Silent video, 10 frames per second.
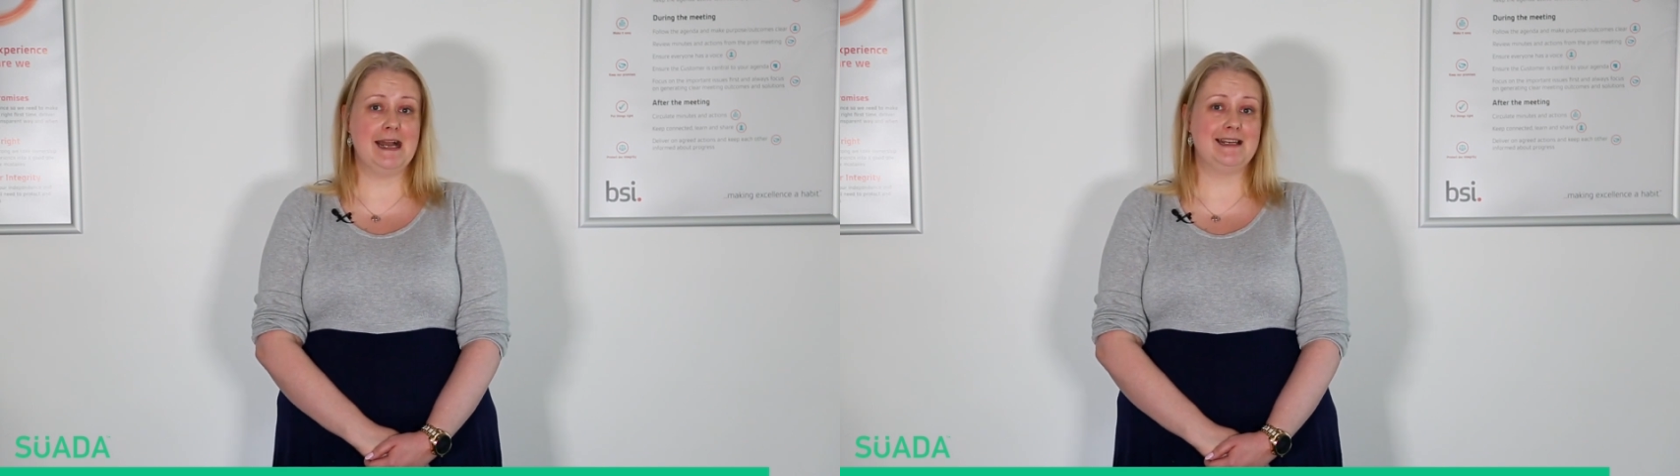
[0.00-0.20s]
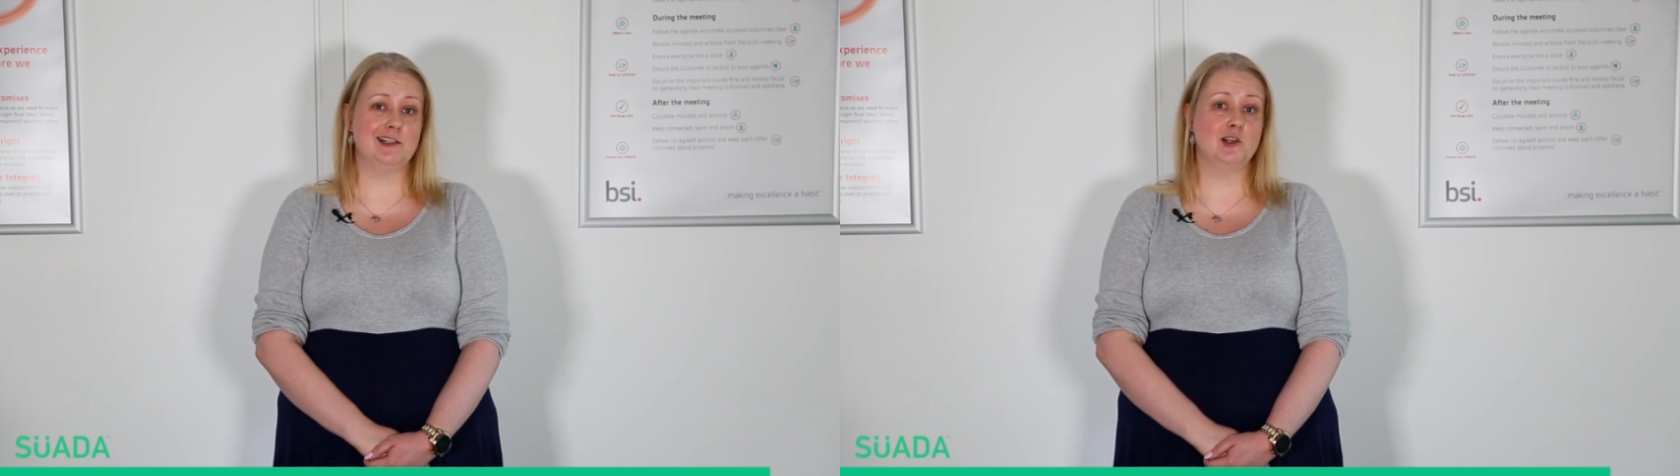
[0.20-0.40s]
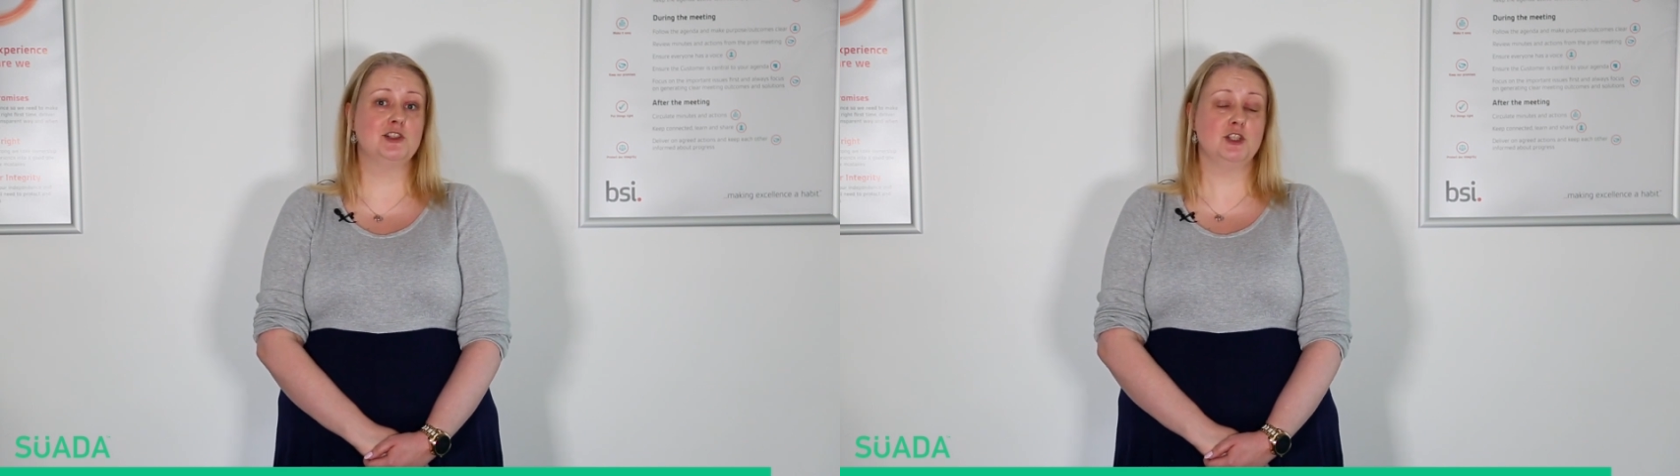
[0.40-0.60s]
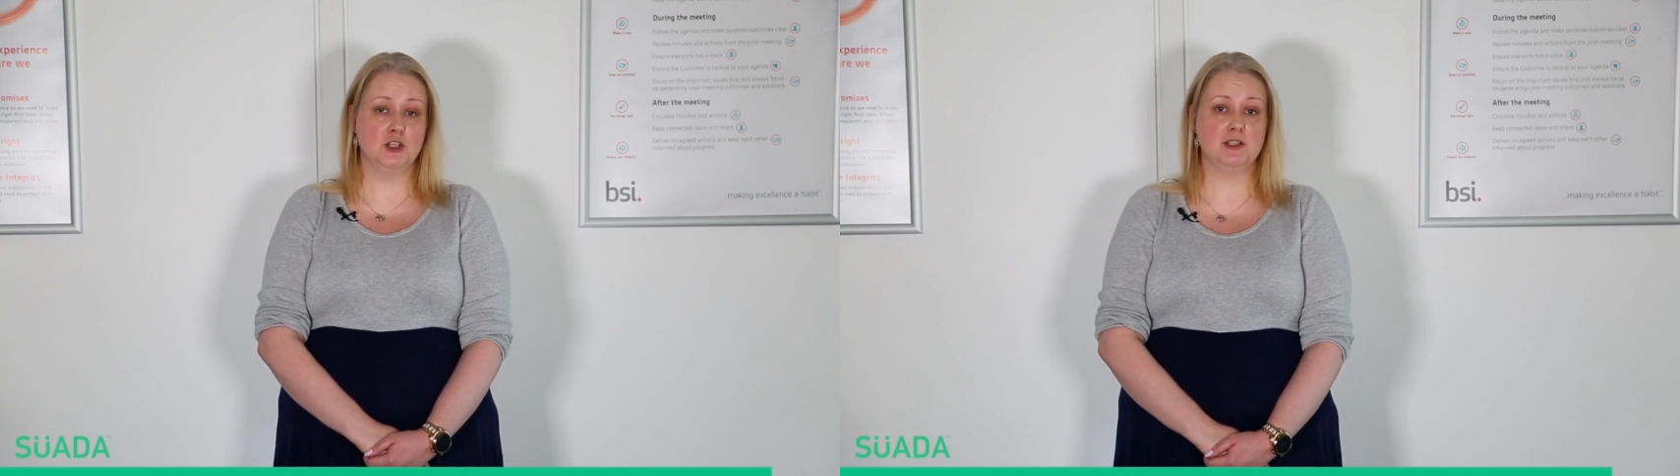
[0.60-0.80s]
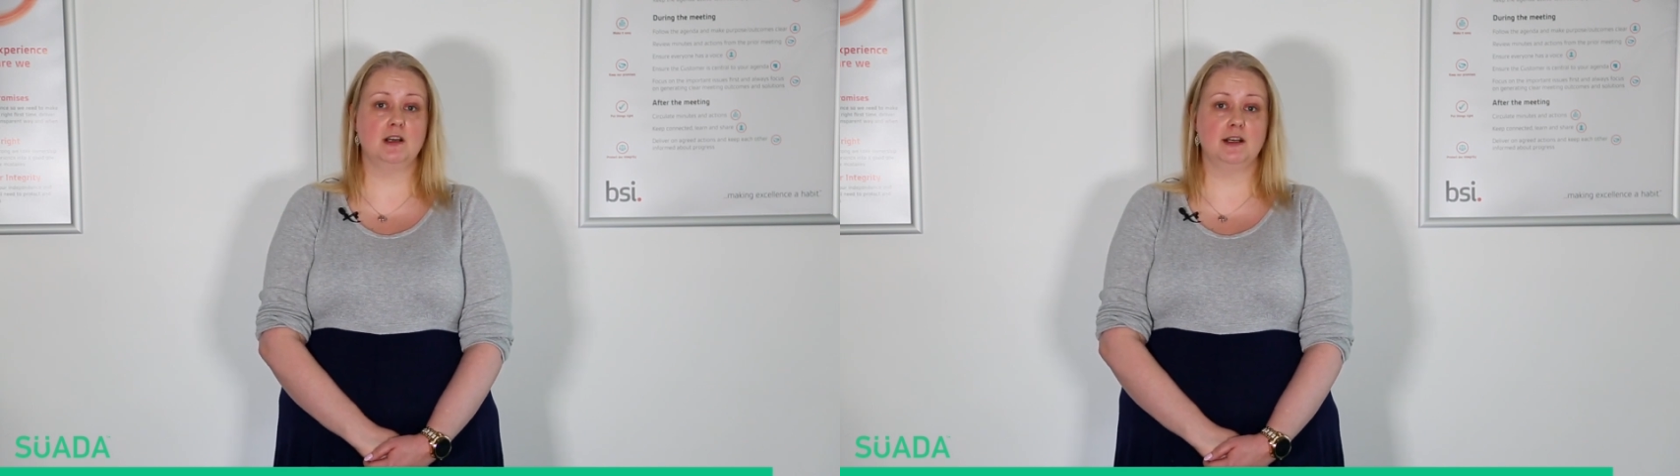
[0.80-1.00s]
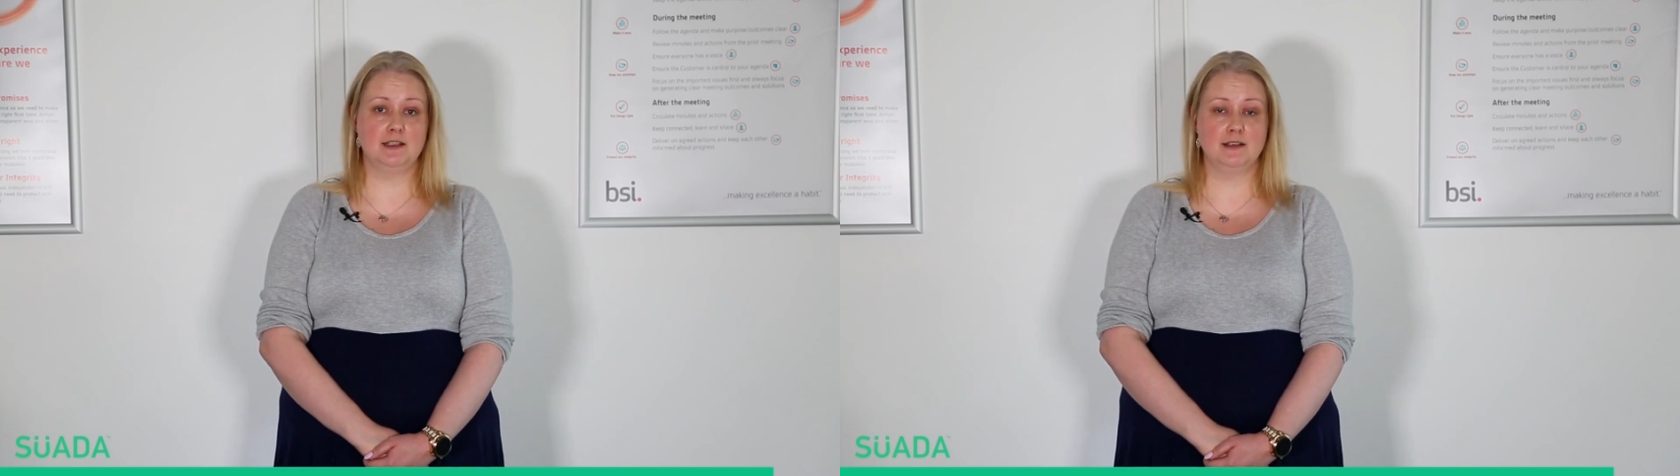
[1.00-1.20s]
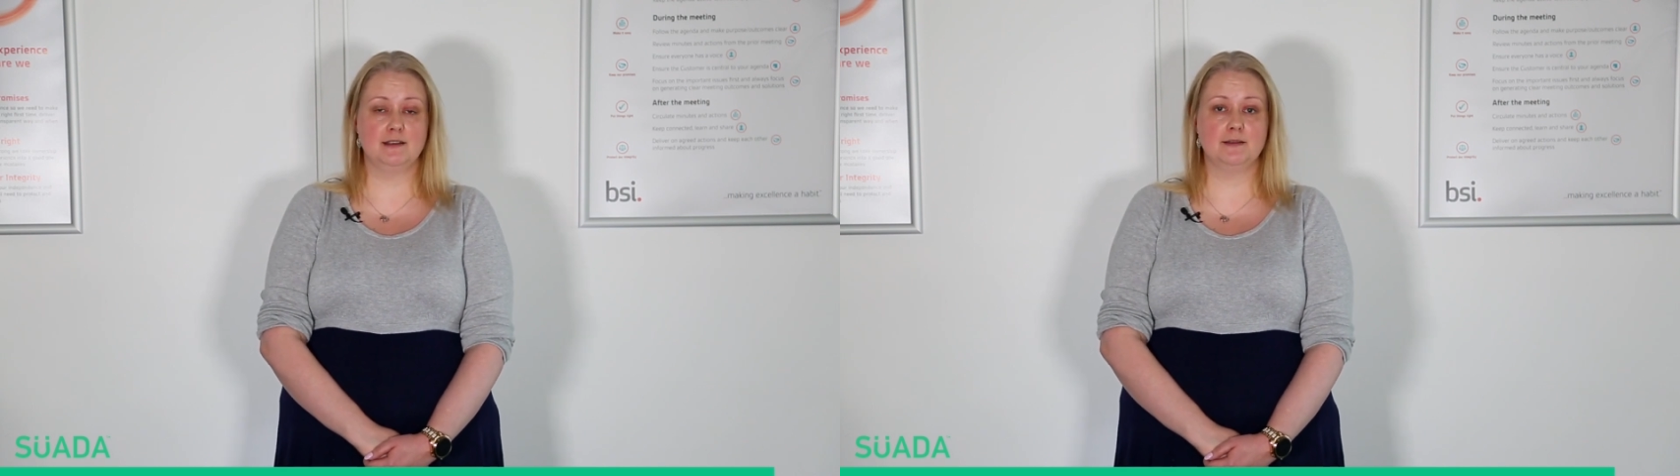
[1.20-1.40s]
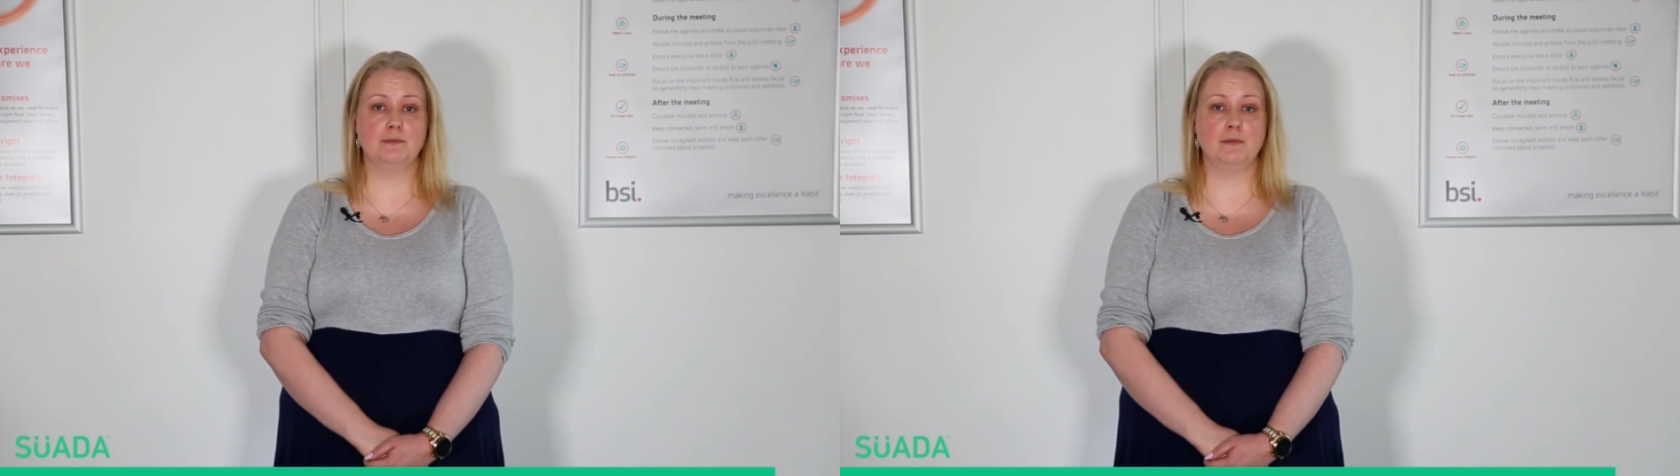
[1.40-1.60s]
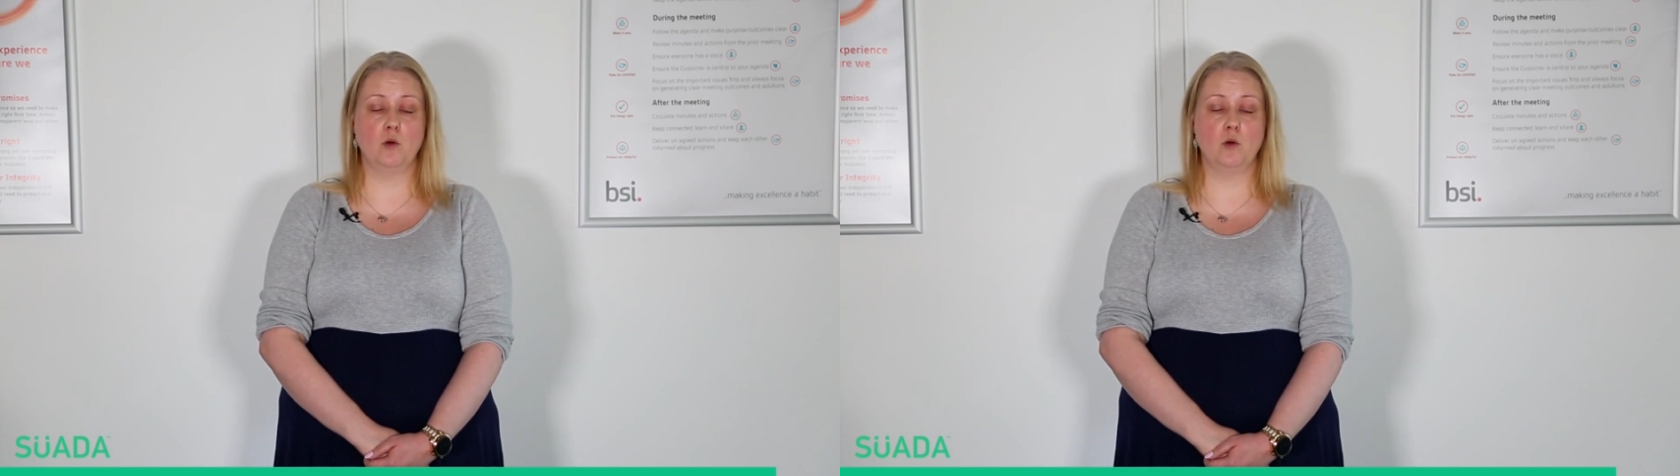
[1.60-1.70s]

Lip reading: I had a lot of new starters,